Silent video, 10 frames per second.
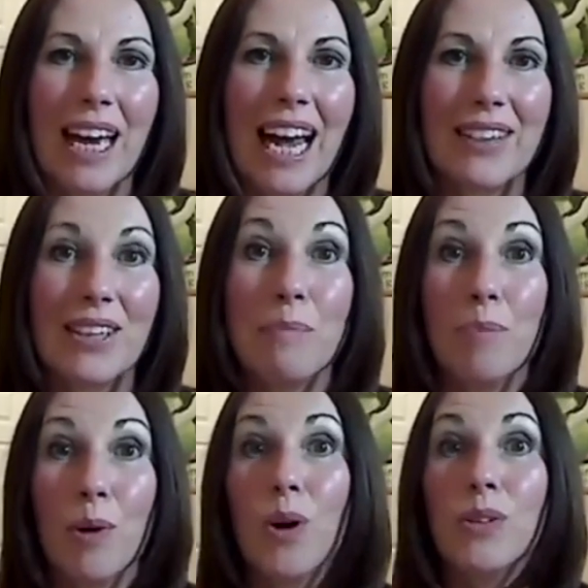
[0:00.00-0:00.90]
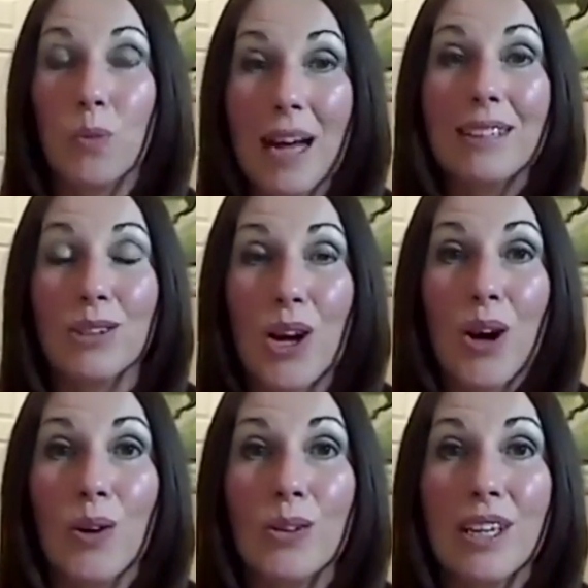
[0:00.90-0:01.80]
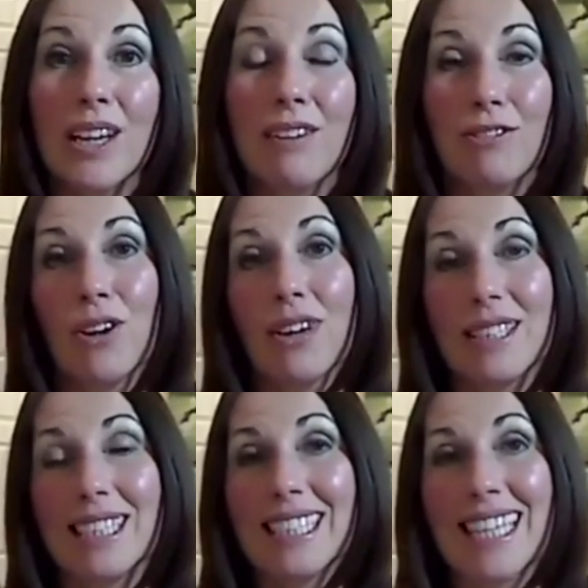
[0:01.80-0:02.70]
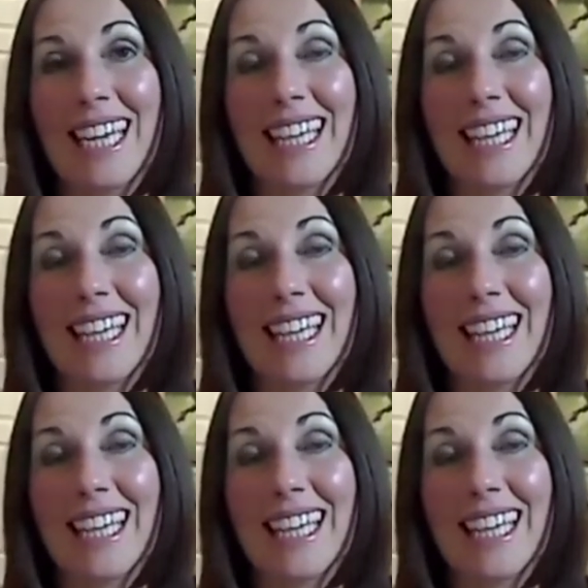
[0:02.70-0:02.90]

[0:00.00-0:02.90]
and they're both well known for, as I say,